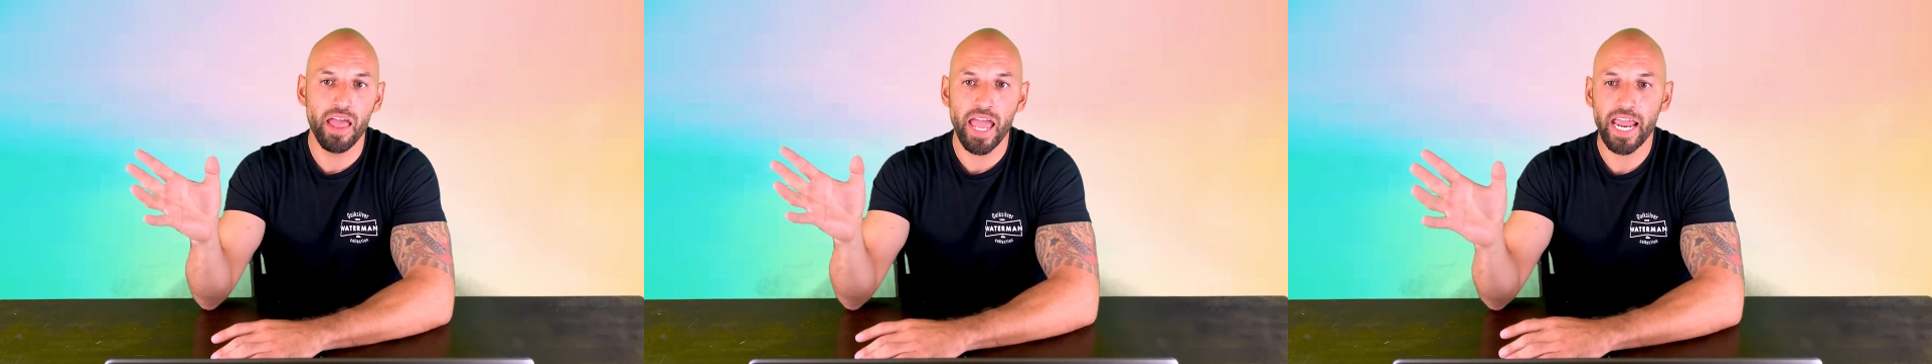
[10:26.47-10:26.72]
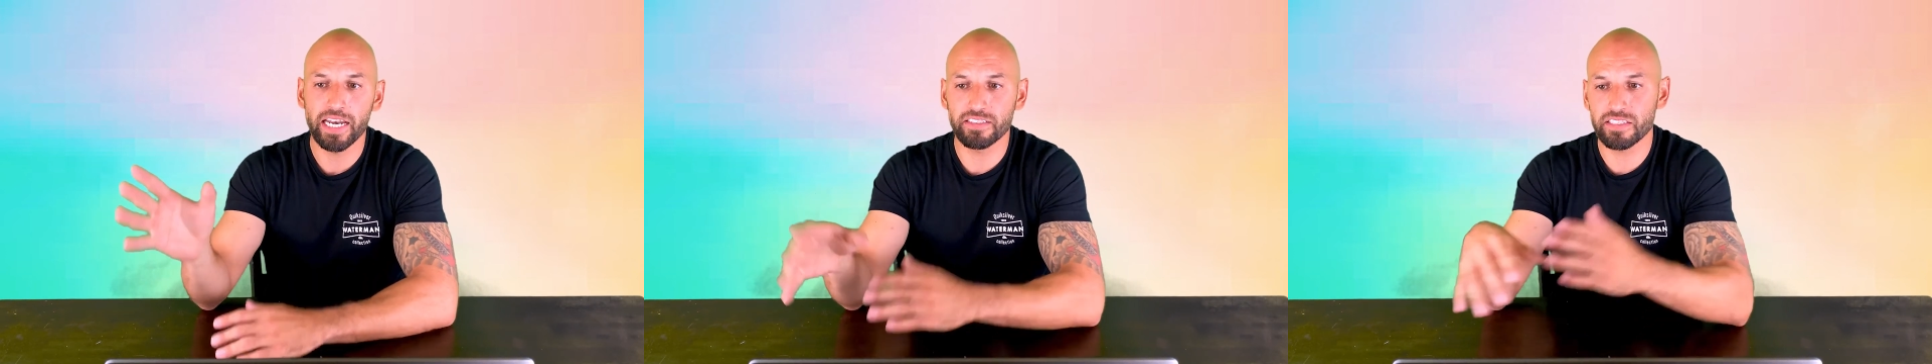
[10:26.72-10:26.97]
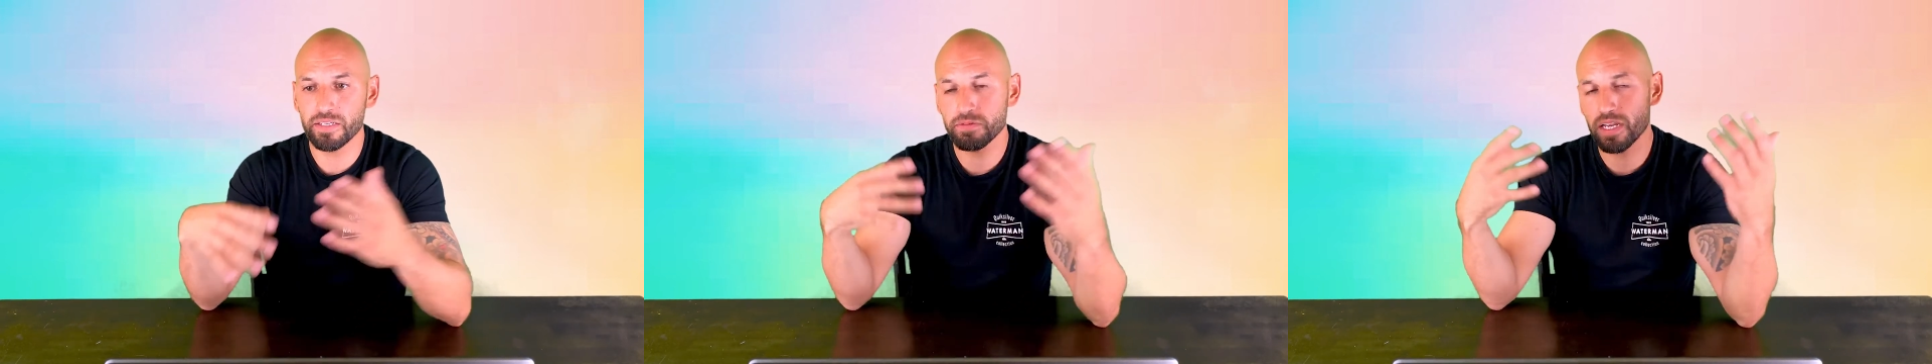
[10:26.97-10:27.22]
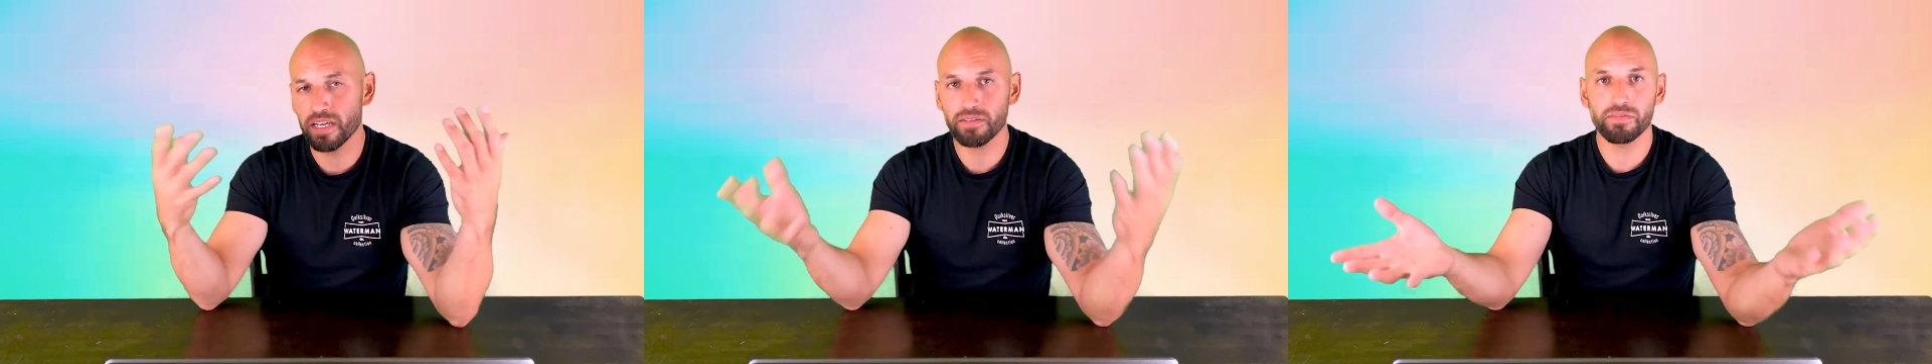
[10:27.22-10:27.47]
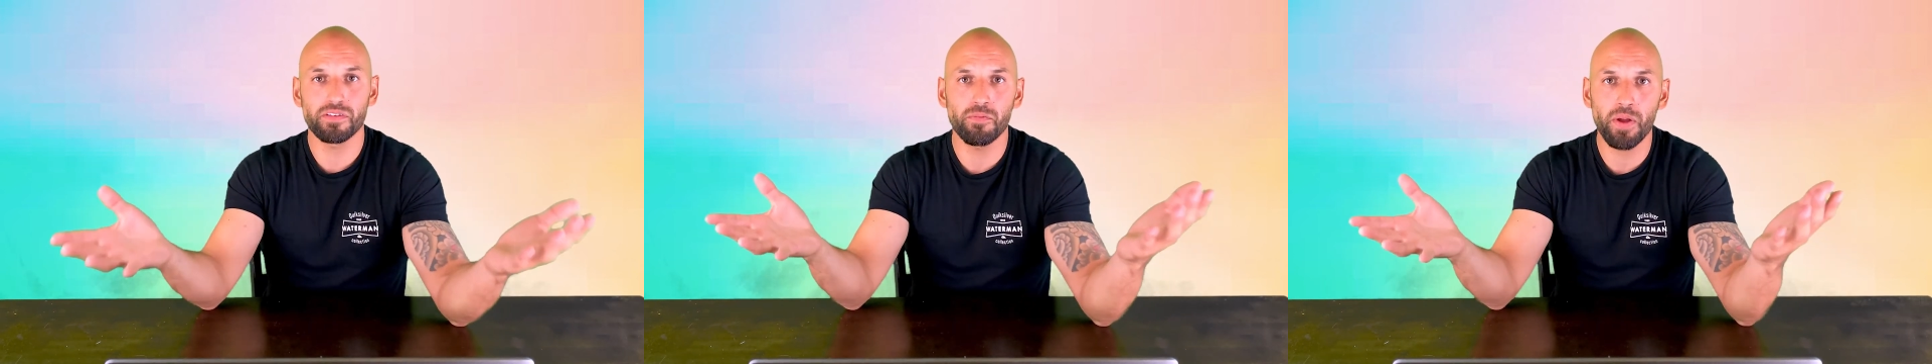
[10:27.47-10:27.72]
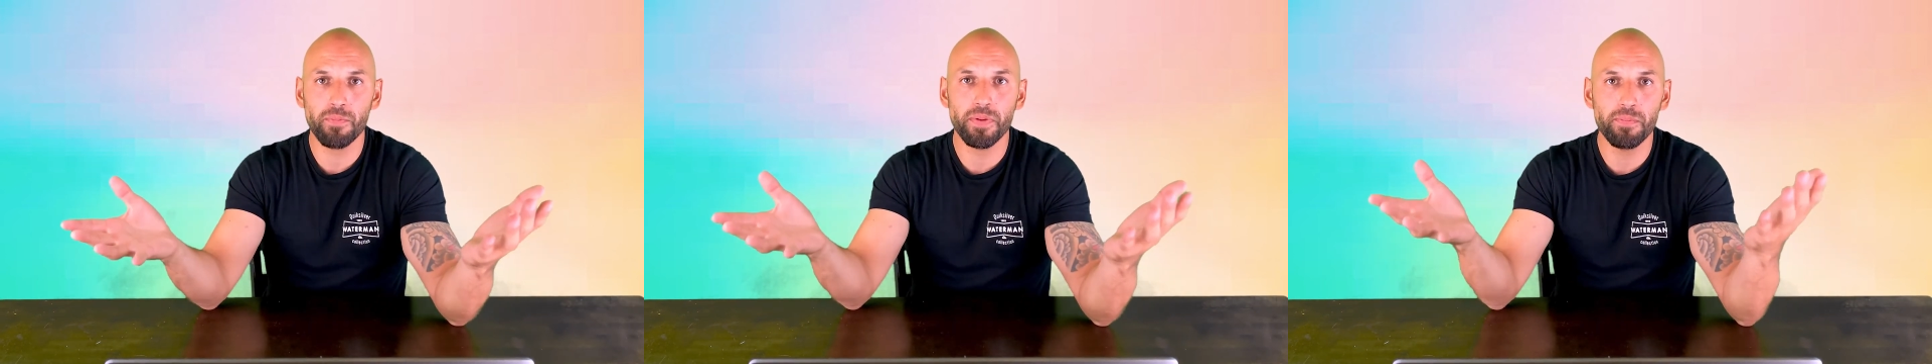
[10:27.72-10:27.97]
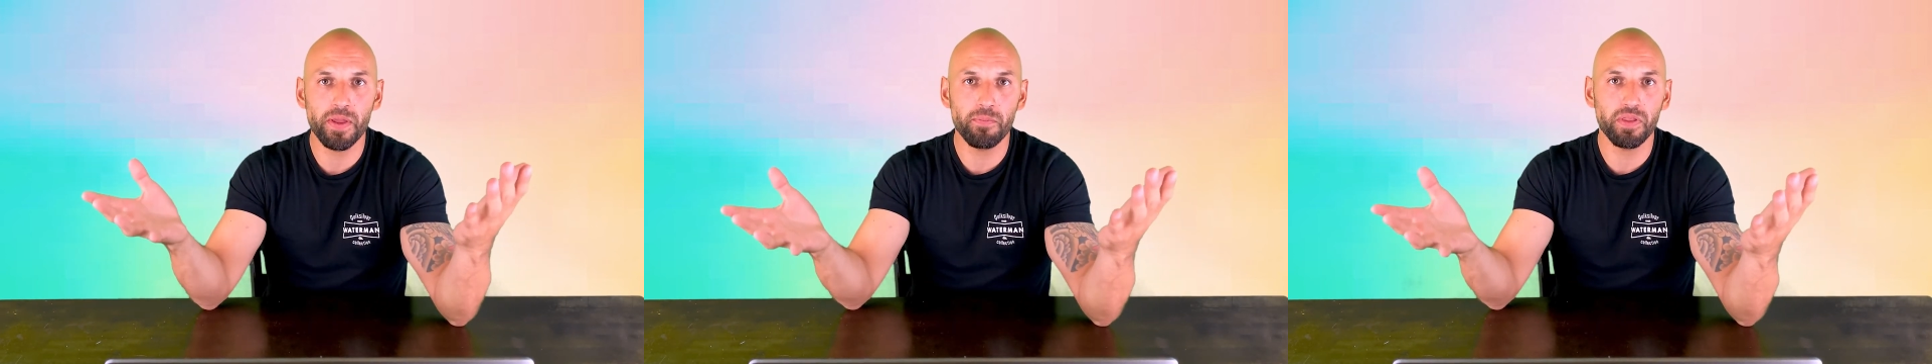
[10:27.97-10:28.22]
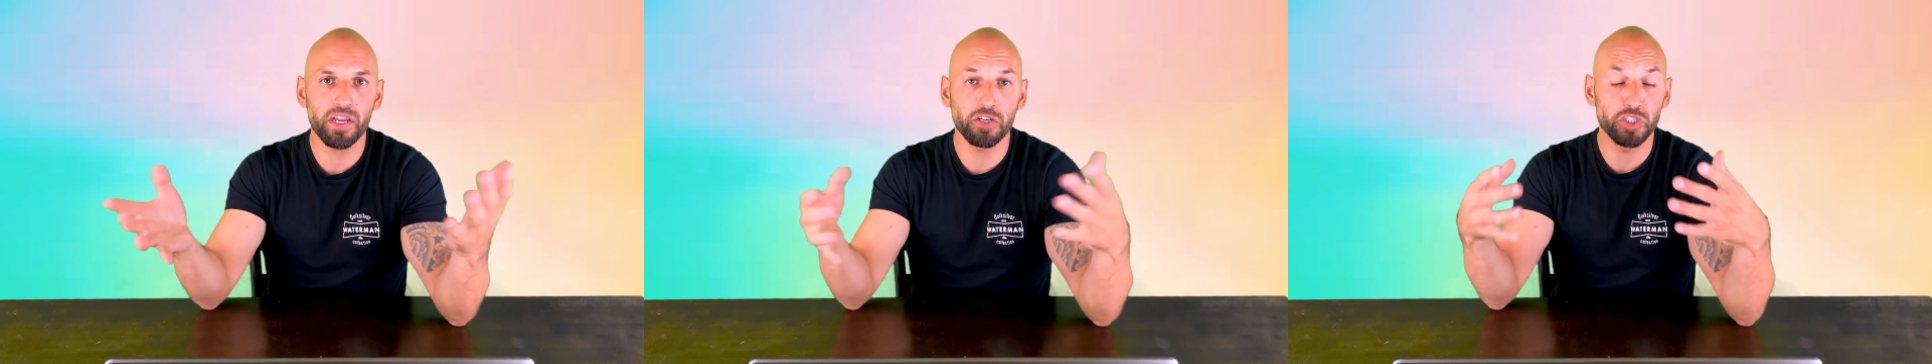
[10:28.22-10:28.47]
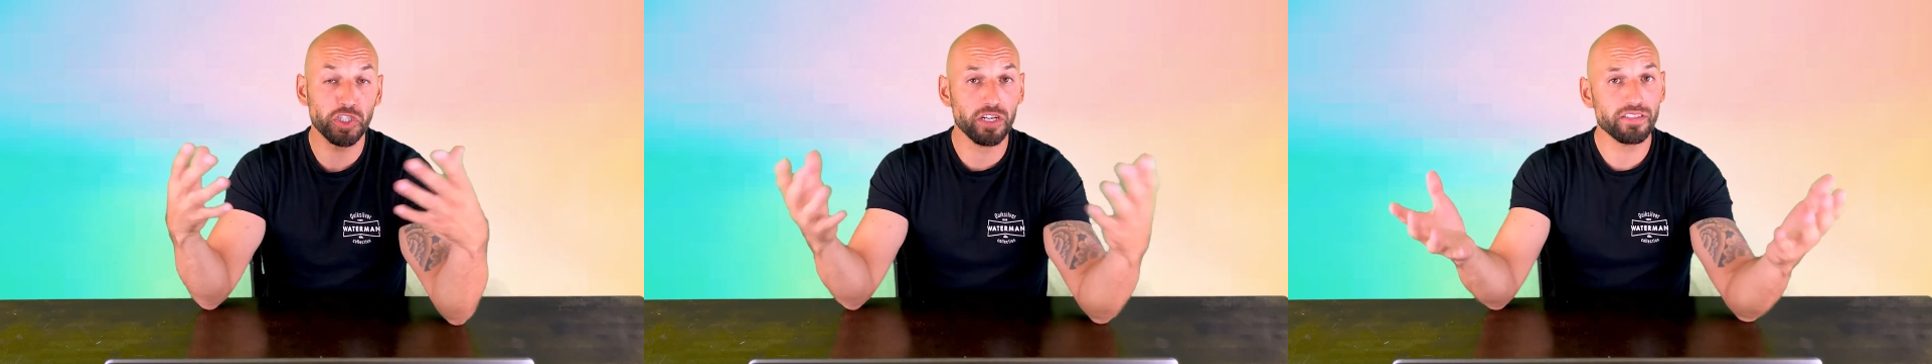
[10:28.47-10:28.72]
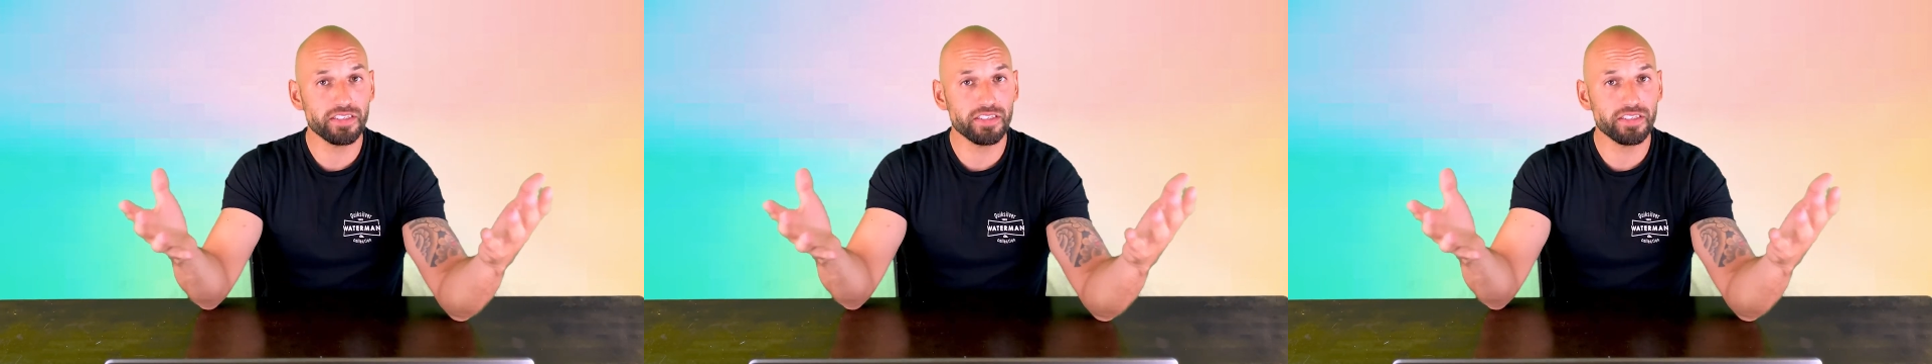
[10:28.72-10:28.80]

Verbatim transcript: and it seems like there might be people that are just